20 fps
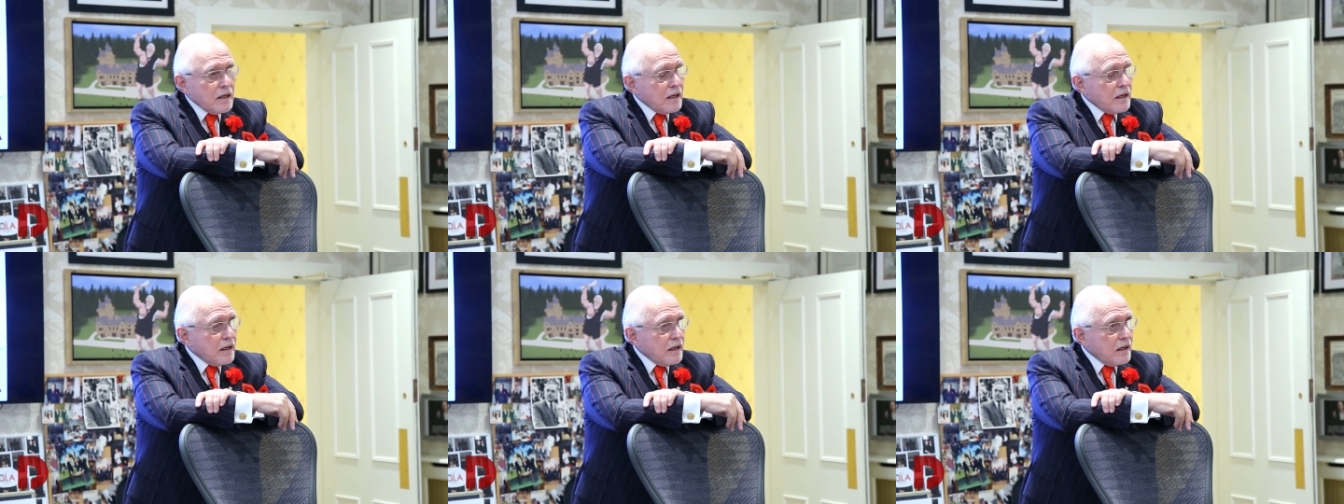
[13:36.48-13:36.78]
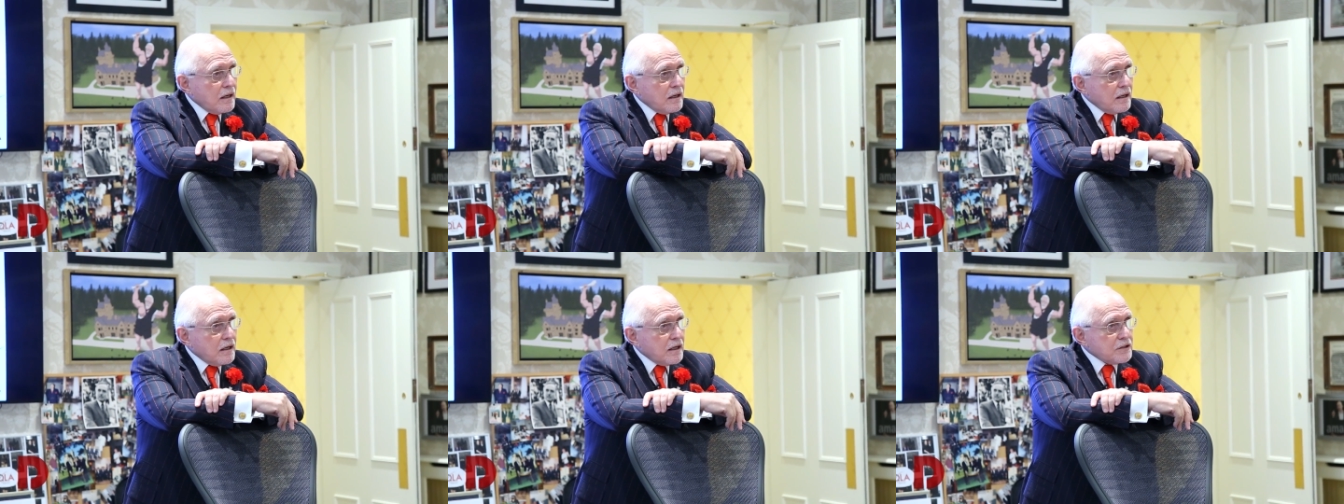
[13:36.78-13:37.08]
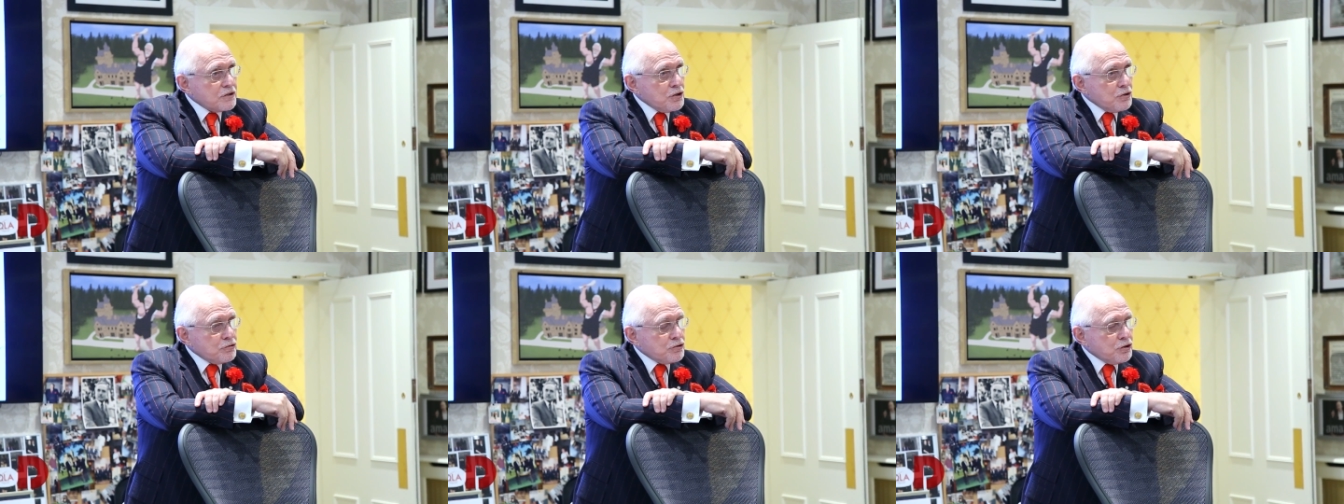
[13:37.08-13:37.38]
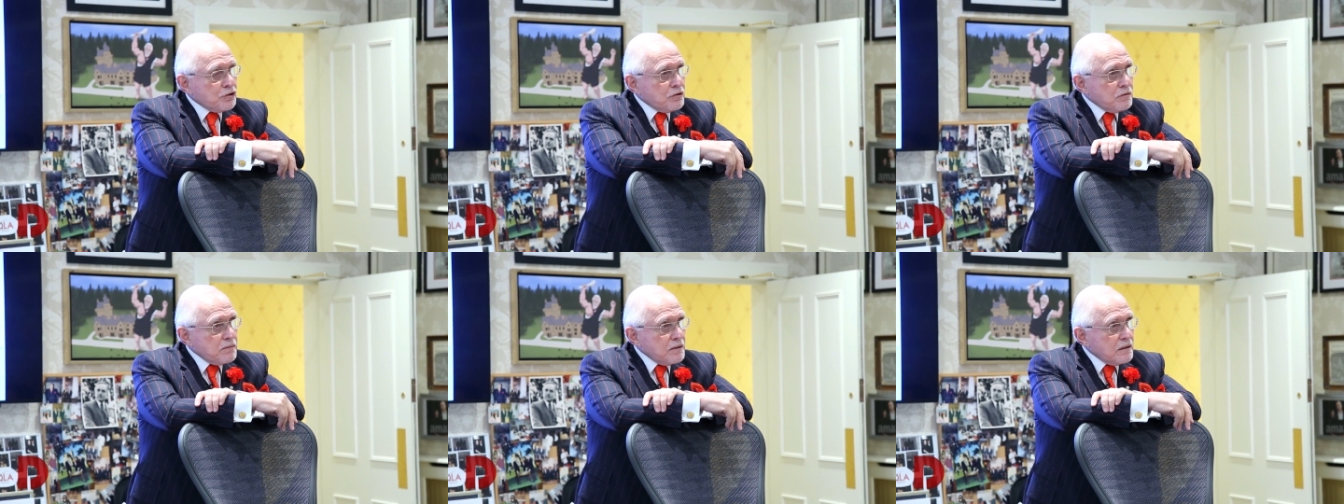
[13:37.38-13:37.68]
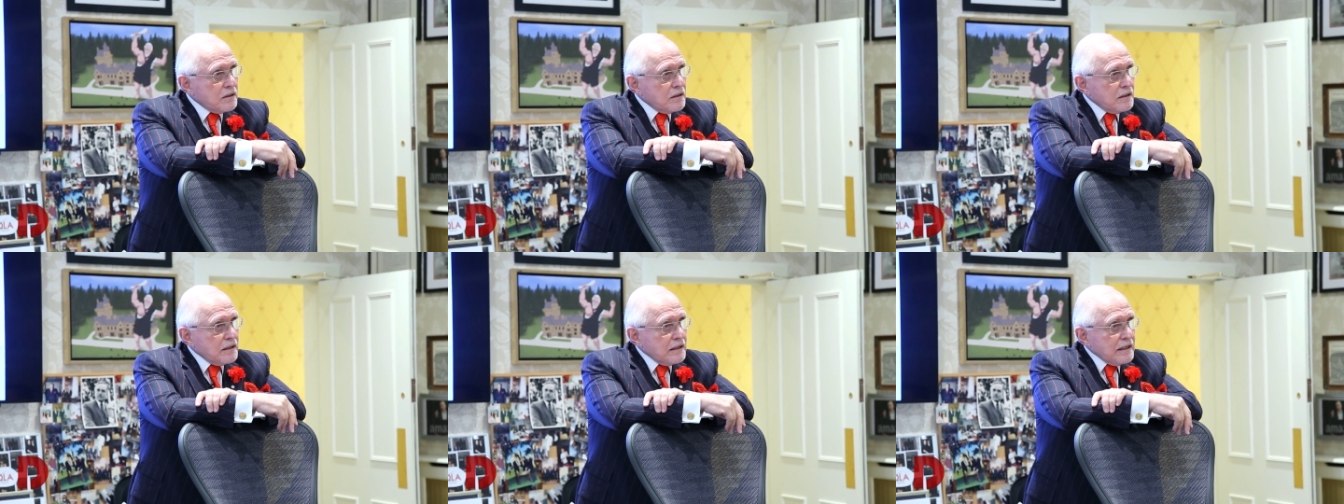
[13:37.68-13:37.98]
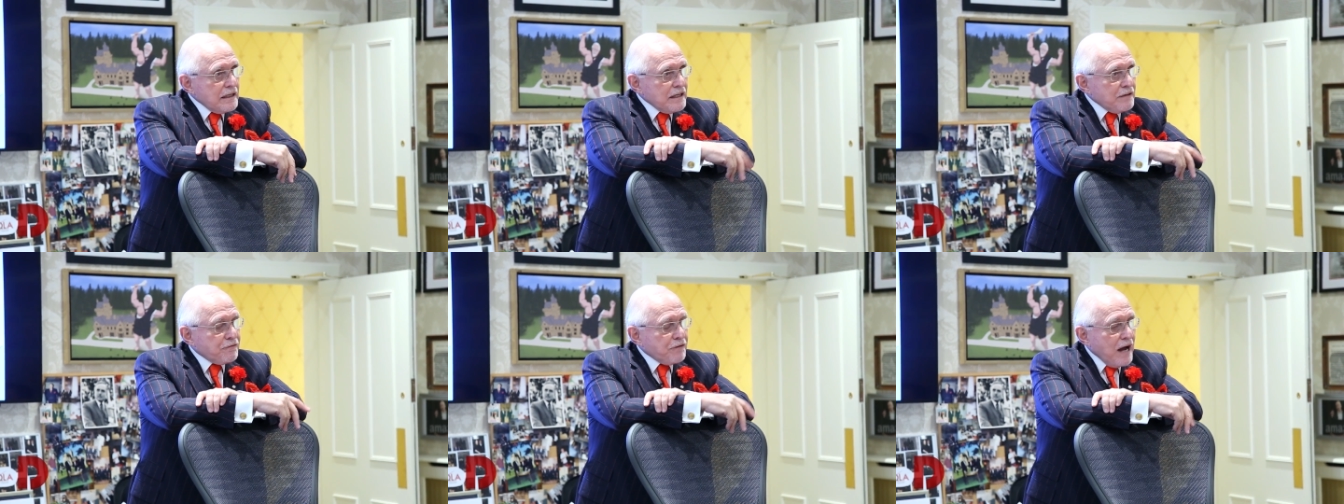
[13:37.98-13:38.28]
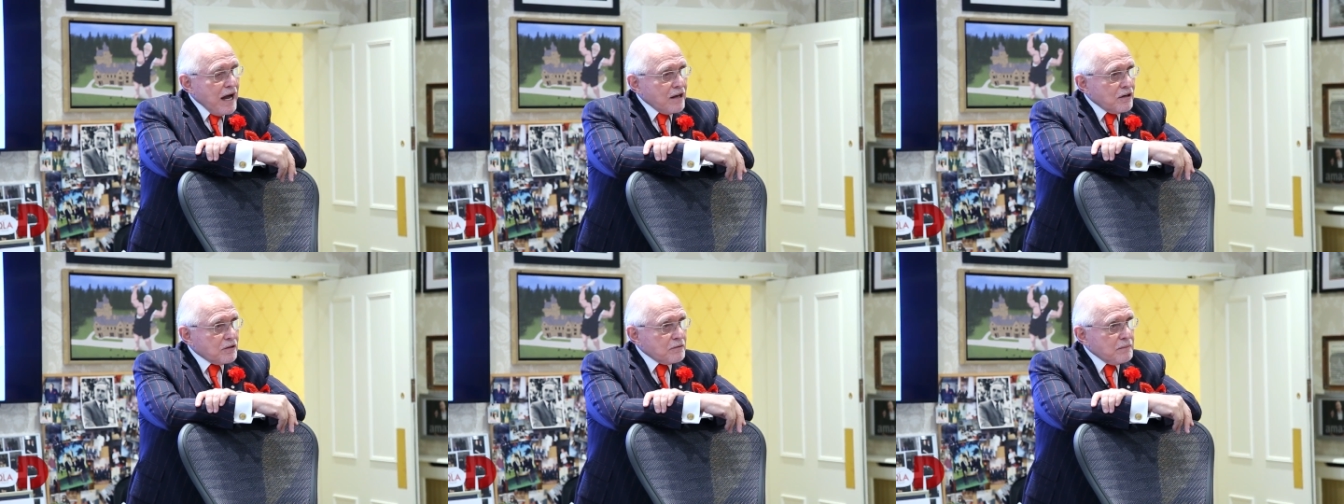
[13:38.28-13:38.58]
uh, on YouTube. He
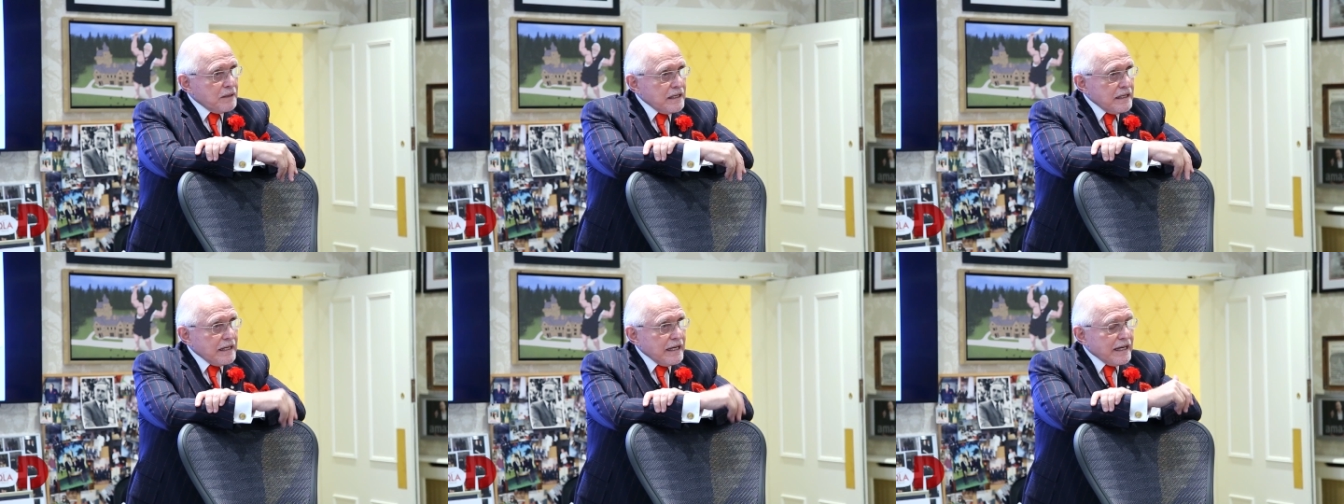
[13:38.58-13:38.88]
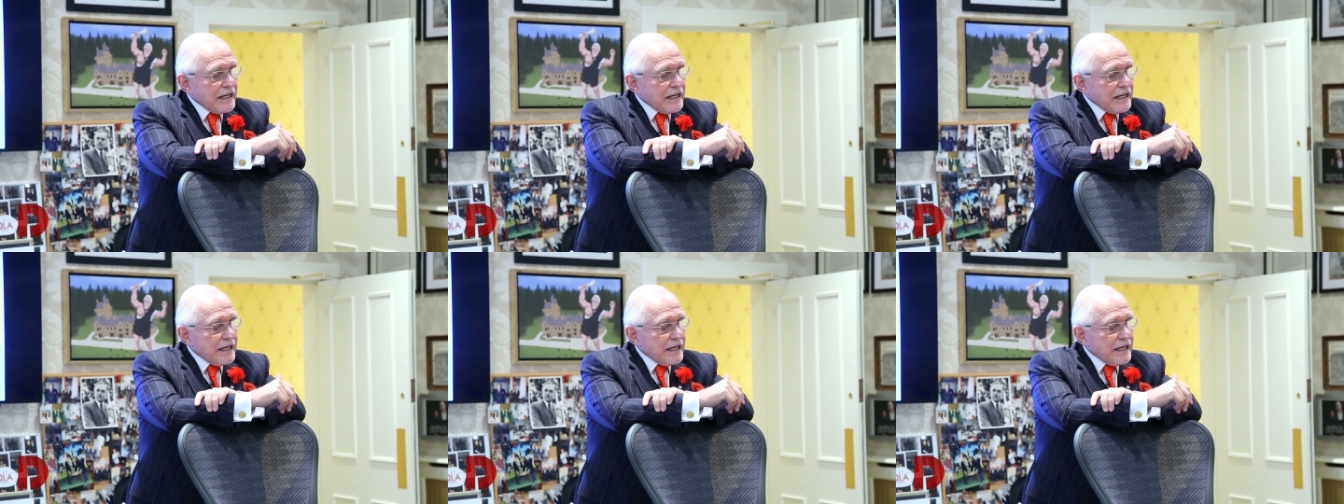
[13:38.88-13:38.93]
followed me,